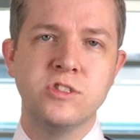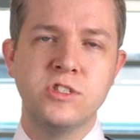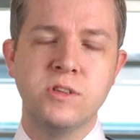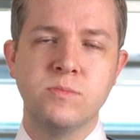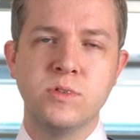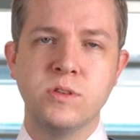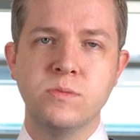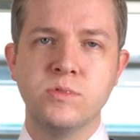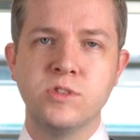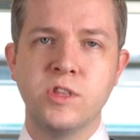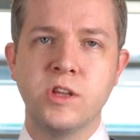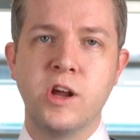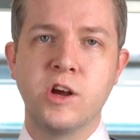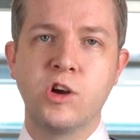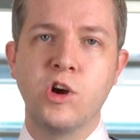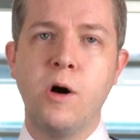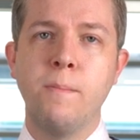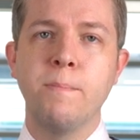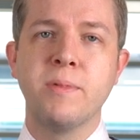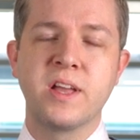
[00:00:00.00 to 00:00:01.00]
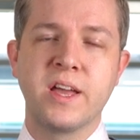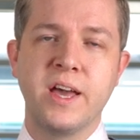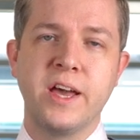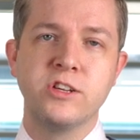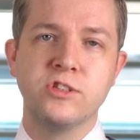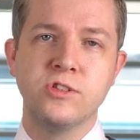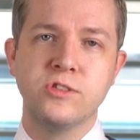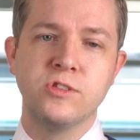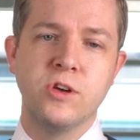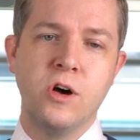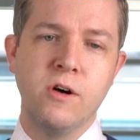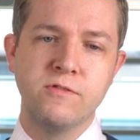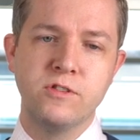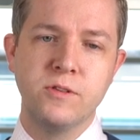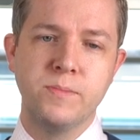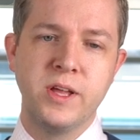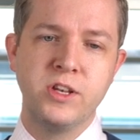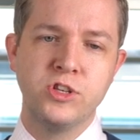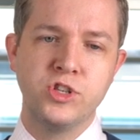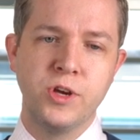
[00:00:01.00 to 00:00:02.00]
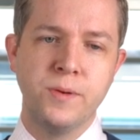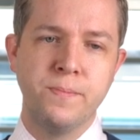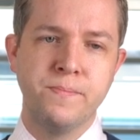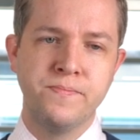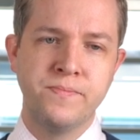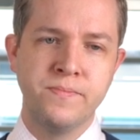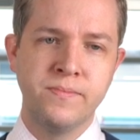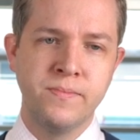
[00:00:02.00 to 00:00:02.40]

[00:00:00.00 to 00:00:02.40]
and symptoms that are complications of dementia.